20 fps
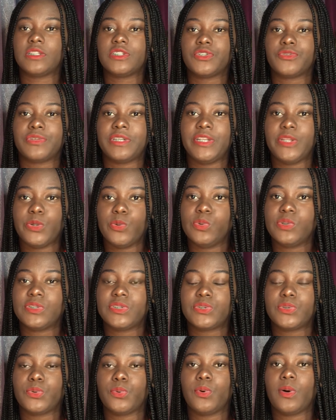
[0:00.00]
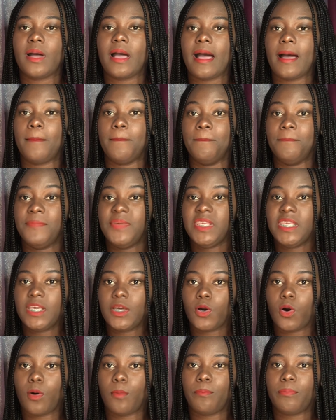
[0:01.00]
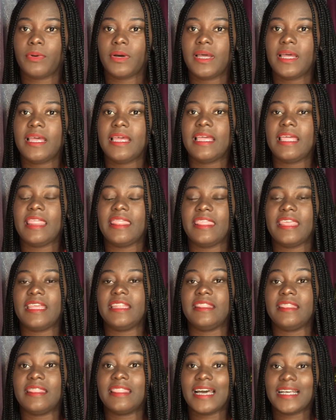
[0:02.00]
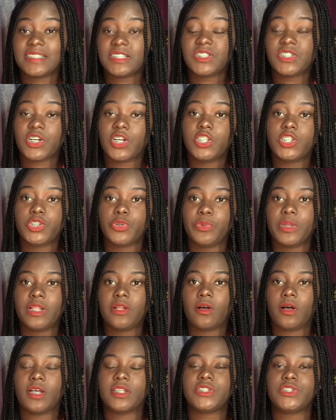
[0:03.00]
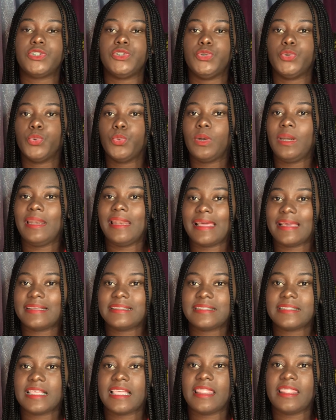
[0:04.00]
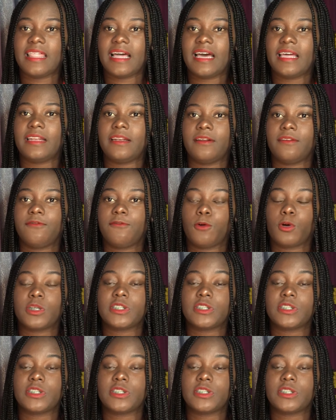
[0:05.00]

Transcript: to reduce to a B cup, then that surgery will cost you less than for